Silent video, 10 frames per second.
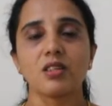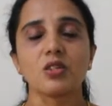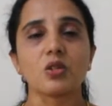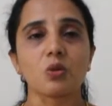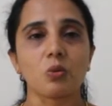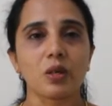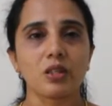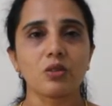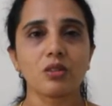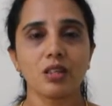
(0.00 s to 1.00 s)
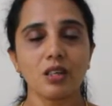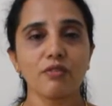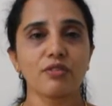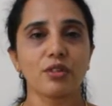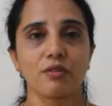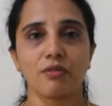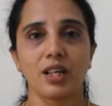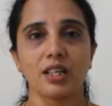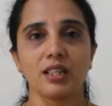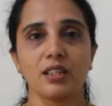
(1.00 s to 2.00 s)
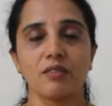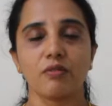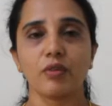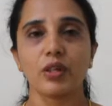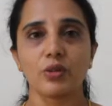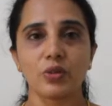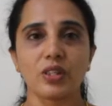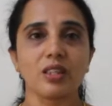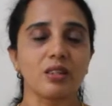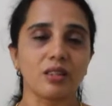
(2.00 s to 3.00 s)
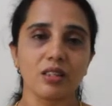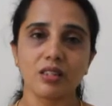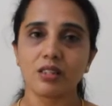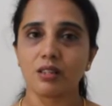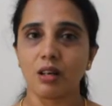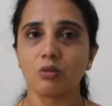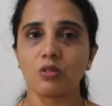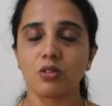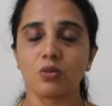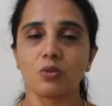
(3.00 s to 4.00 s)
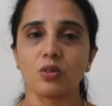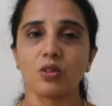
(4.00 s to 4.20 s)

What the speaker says: So when you think for a while, when you see the things around you,